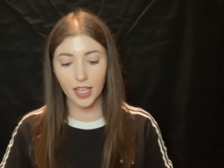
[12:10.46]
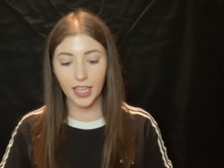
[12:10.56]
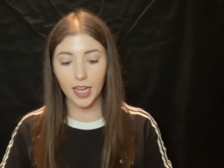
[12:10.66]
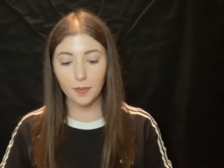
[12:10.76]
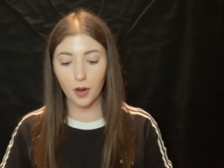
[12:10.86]

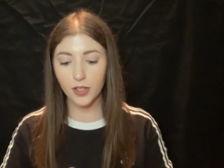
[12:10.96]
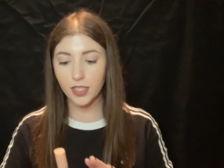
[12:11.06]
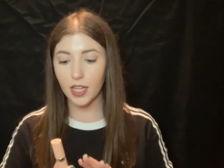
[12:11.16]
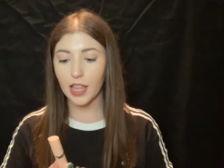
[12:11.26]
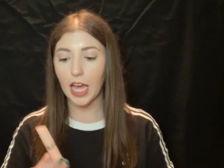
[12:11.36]
Kate Moss
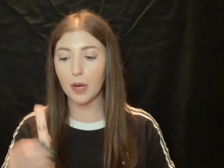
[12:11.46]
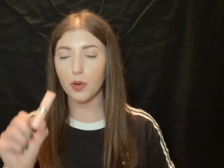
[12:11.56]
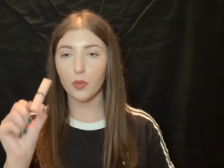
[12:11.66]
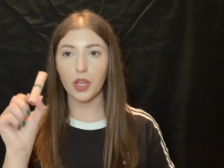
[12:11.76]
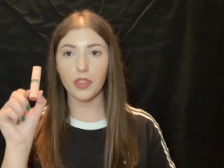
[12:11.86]

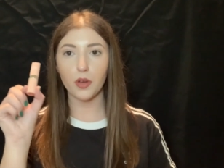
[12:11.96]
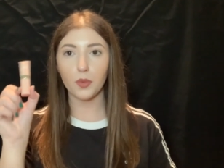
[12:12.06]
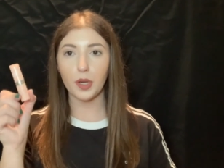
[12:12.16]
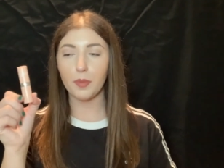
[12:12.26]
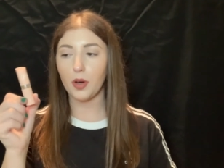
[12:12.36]
collab with
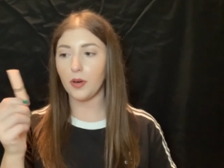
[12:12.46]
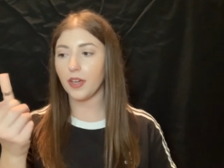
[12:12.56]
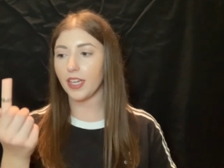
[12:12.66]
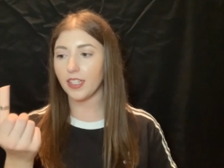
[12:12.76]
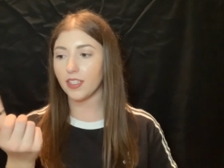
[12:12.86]
Rimmel.
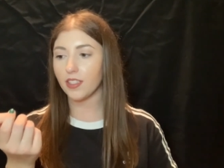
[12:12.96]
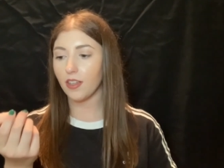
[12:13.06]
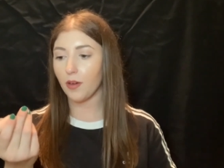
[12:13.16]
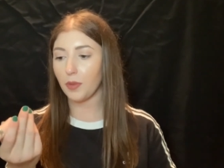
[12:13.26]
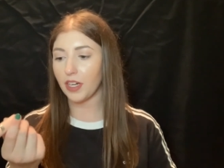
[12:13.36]
It is
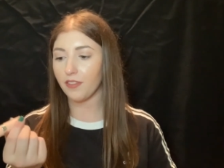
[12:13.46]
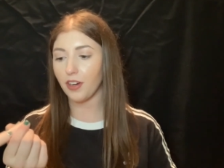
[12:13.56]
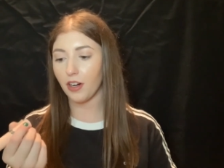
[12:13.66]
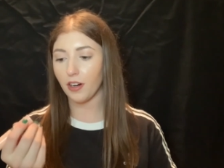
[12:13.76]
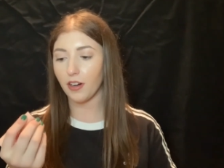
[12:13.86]
one of
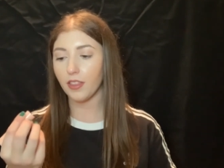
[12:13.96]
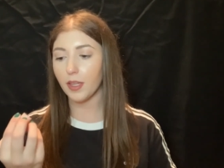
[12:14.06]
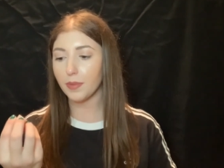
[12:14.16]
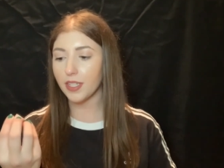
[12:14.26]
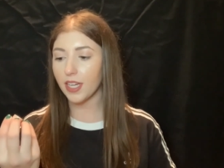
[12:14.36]
her
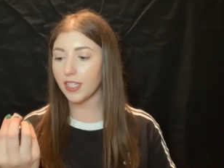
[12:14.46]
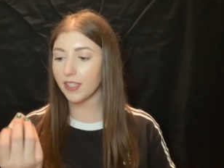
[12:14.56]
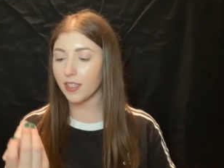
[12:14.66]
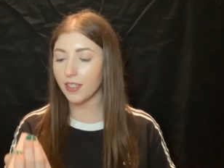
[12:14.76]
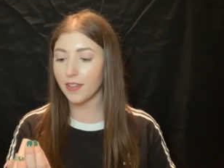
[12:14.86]
lipsticks.
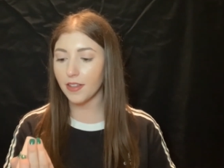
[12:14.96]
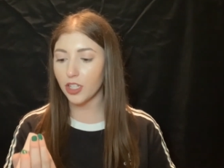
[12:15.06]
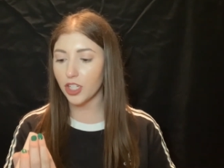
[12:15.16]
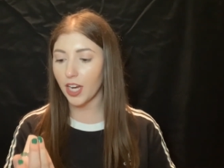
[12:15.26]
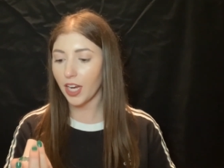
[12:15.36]
This is in the
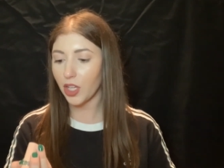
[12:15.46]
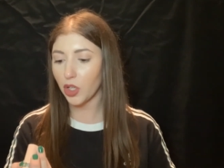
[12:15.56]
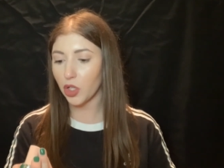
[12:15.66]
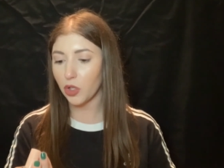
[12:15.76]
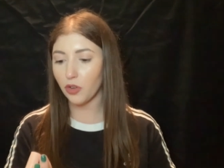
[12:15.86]
shade
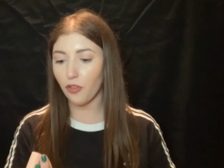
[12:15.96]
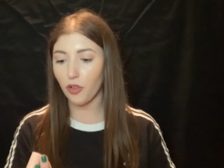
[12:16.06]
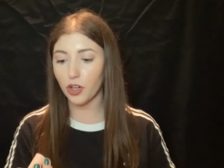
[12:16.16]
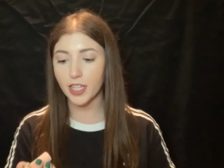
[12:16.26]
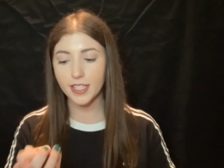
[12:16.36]
Nude
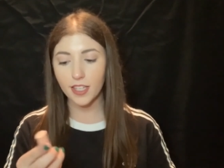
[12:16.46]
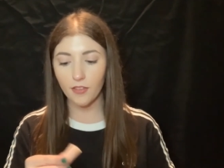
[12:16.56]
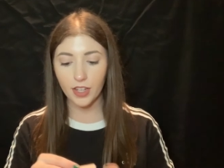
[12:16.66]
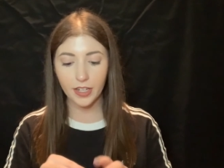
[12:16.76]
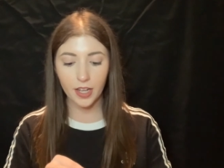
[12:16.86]

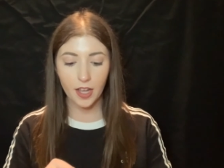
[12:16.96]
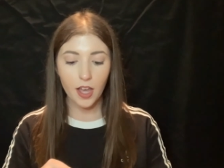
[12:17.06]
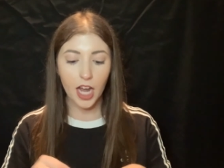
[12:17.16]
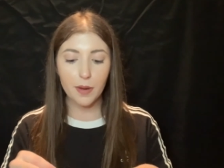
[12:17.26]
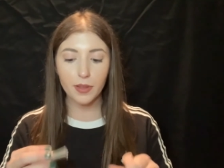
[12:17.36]
47.
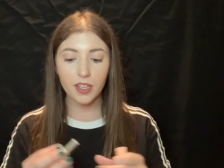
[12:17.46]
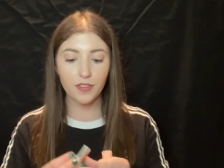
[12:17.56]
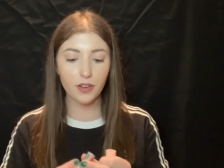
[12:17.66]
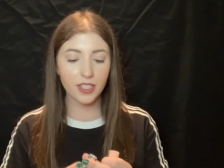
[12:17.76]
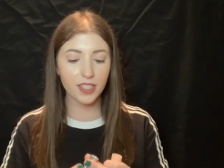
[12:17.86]
I believe
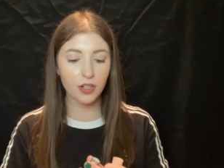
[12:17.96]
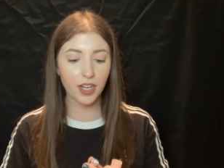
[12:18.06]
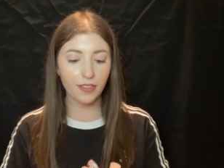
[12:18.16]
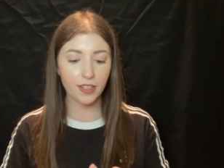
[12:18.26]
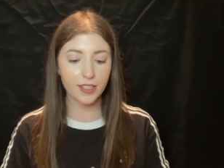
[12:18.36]
you can still
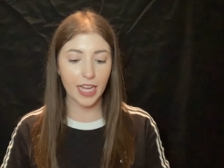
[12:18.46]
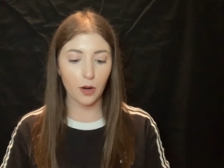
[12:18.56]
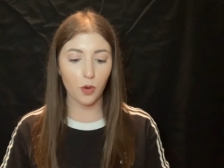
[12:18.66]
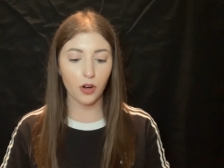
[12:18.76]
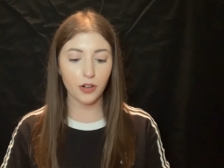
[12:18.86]
get these
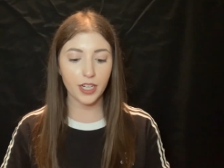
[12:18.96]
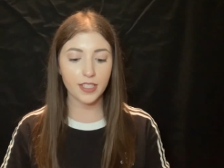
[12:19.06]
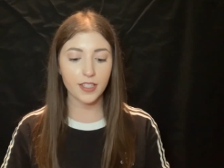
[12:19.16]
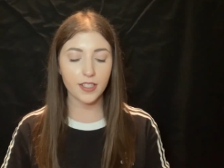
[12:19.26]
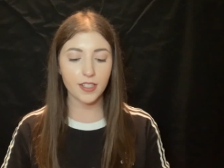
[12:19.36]
at
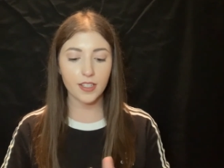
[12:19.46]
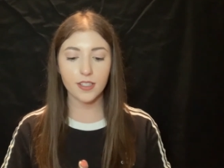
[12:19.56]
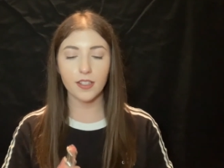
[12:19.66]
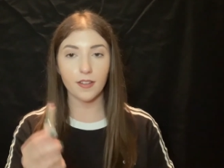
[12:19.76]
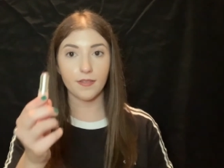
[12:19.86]
Walgreens. This
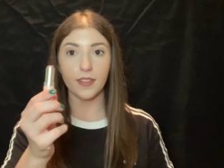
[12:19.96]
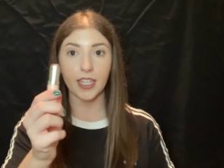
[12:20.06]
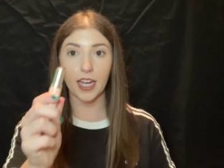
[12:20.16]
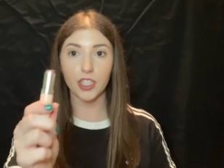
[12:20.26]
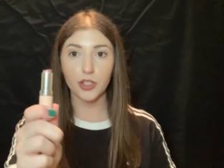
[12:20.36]
is,
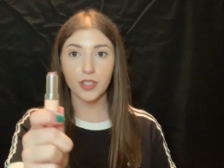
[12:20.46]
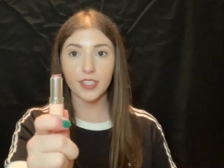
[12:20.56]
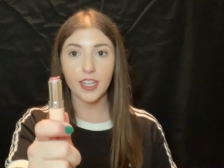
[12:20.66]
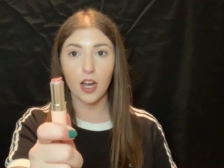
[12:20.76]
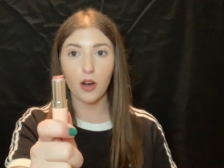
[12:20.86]
like, as you can
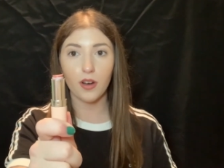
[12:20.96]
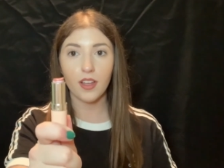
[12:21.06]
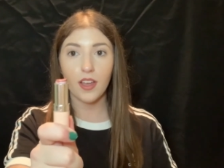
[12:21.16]
tell,